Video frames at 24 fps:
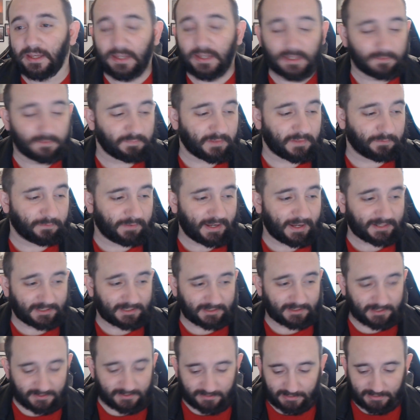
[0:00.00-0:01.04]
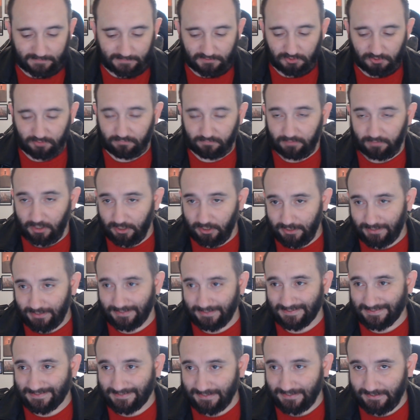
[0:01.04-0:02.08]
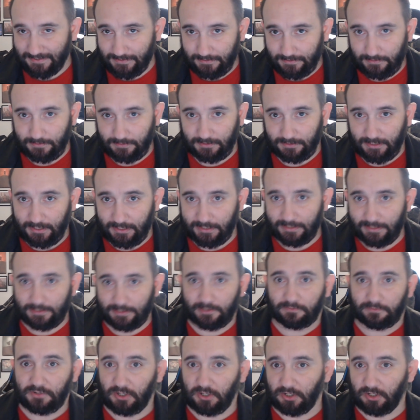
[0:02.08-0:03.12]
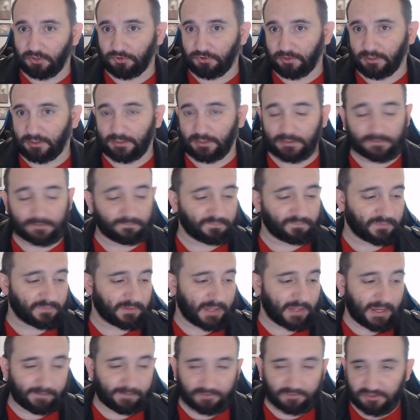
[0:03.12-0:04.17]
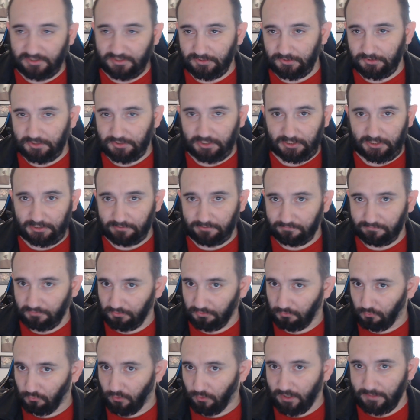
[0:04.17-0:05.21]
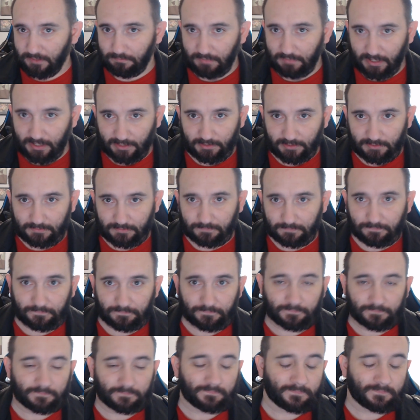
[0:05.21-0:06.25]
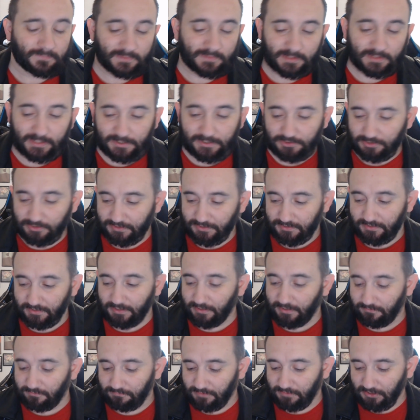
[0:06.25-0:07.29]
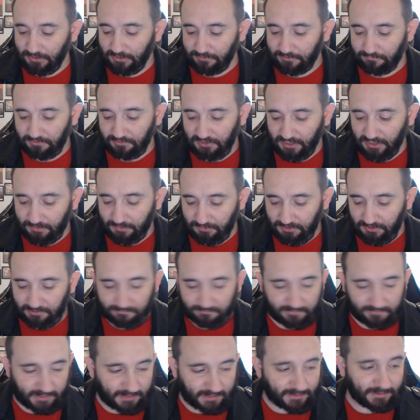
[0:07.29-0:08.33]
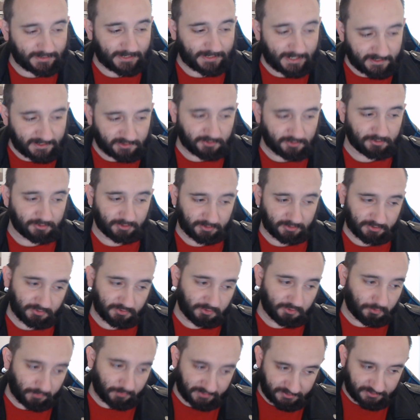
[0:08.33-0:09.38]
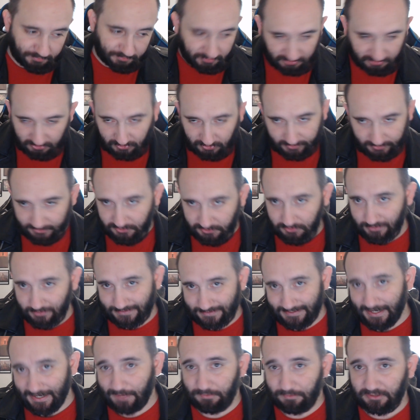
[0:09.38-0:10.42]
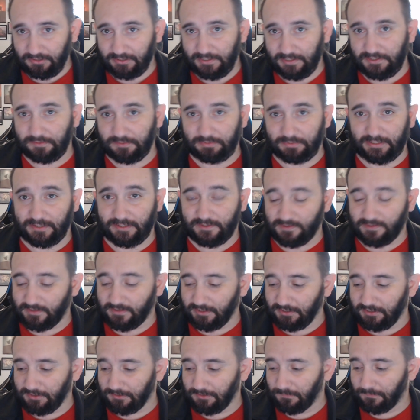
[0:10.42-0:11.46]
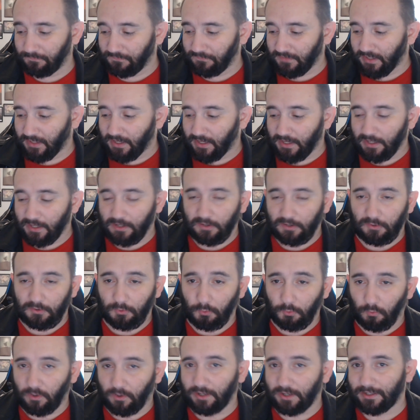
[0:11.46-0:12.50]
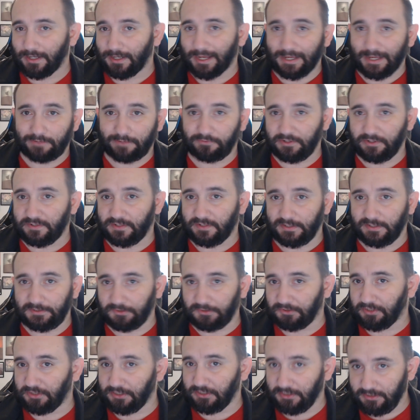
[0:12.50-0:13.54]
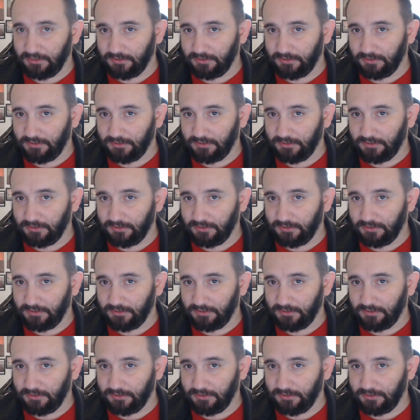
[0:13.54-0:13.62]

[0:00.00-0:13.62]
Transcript: The fact that this gives you a very consistent line of card draw every single turn for 1 mana, it's just a very phenomenal effect. Yes, you can only do it once per turn unless you're tapping this, but that's still 1 every single turn.